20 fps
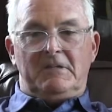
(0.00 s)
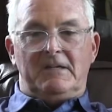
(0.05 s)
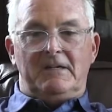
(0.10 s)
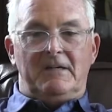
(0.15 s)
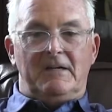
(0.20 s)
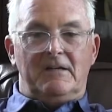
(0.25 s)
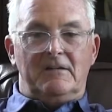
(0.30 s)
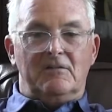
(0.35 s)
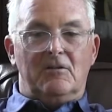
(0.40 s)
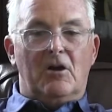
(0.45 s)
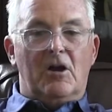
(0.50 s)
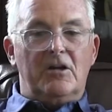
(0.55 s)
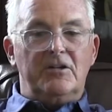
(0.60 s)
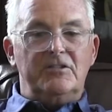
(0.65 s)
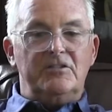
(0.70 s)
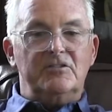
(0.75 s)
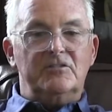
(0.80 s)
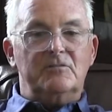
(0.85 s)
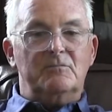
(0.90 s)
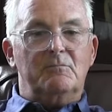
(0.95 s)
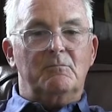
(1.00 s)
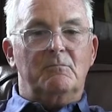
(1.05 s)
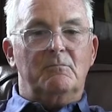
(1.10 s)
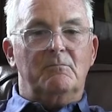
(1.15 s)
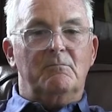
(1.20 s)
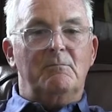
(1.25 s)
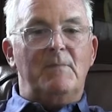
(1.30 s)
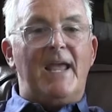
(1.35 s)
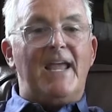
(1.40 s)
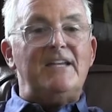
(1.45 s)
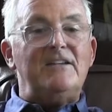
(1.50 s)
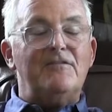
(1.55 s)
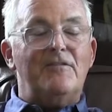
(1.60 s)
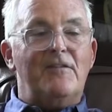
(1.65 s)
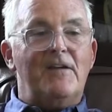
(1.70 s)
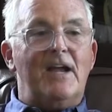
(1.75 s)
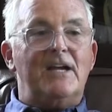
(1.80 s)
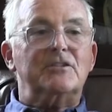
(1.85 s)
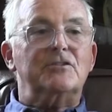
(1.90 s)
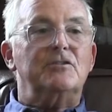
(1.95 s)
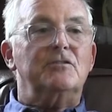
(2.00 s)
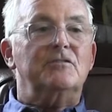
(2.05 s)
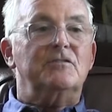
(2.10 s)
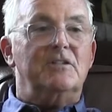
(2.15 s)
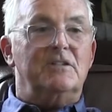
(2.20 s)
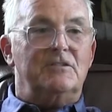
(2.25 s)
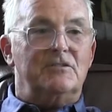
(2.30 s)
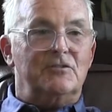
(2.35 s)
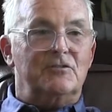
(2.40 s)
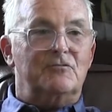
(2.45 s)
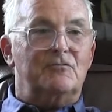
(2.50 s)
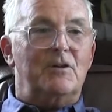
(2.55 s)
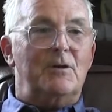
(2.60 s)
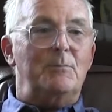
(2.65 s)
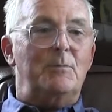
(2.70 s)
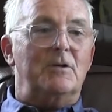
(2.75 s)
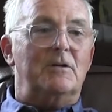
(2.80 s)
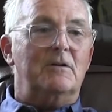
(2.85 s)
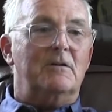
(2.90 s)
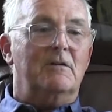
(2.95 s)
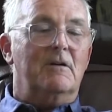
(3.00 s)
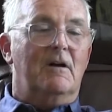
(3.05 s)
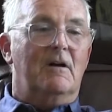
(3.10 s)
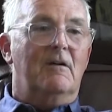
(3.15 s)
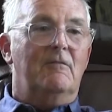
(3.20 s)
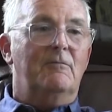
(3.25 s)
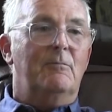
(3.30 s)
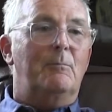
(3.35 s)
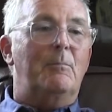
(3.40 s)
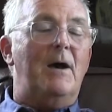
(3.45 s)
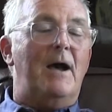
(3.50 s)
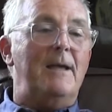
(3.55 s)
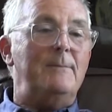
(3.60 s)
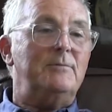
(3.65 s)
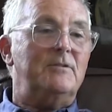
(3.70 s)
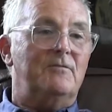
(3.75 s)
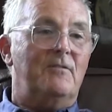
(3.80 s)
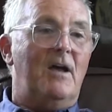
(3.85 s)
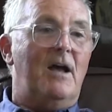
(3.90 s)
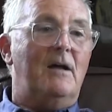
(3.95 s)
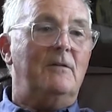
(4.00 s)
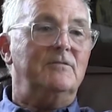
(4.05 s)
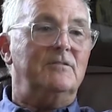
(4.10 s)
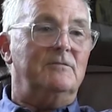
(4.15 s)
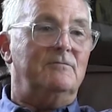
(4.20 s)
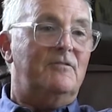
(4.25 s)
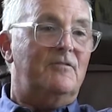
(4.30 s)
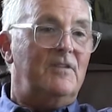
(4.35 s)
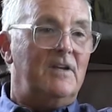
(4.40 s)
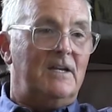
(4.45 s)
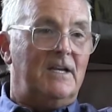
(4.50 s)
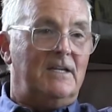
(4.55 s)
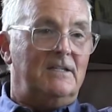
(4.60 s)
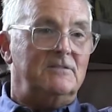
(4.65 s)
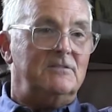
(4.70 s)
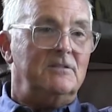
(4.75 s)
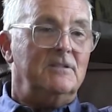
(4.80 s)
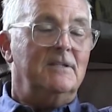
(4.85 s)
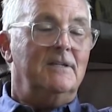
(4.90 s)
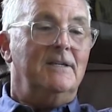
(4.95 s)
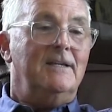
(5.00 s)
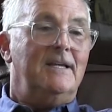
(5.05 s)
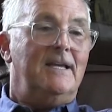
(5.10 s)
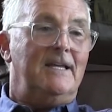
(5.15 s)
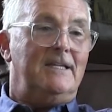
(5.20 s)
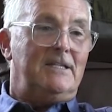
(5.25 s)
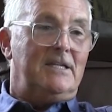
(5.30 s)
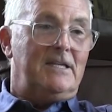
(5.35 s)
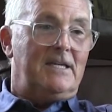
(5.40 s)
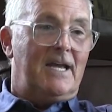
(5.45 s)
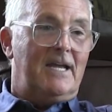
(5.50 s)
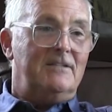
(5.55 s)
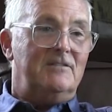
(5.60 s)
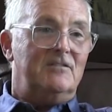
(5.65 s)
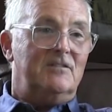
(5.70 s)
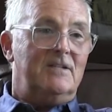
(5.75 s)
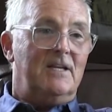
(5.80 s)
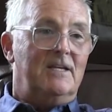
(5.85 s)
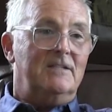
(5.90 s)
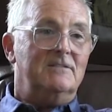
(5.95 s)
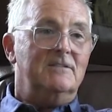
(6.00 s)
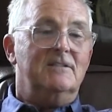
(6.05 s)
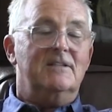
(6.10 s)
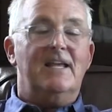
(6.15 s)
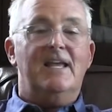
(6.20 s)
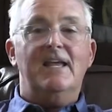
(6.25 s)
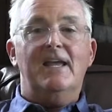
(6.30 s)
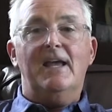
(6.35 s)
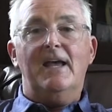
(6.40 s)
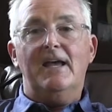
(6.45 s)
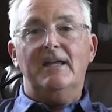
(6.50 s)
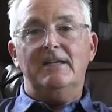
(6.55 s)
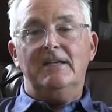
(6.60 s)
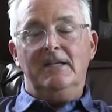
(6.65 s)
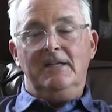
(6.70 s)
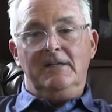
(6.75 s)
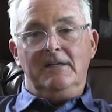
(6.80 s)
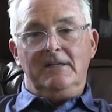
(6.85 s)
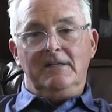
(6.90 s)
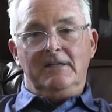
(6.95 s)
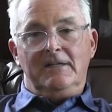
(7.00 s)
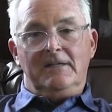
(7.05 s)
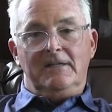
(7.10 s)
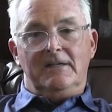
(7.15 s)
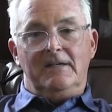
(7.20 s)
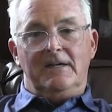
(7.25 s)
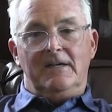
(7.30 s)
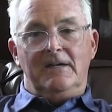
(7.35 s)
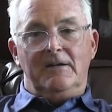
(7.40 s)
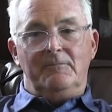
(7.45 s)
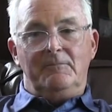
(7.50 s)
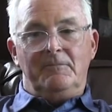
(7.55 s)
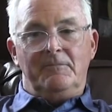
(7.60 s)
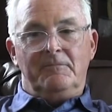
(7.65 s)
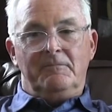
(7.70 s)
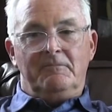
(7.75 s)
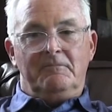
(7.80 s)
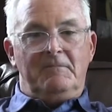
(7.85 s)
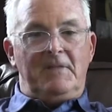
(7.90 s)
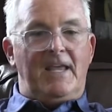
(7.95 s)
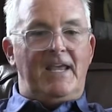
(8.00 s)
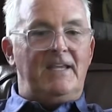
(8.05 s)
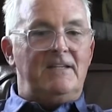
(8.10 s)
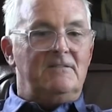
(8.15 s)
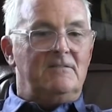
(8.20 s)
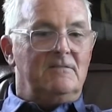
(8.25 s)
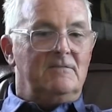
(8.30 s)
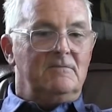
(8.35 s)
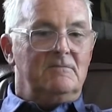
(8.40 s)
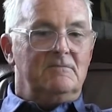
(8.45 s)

uh, largest manufacturers and distributor of pipes, valves, and fittings in the United States. They had uh, eight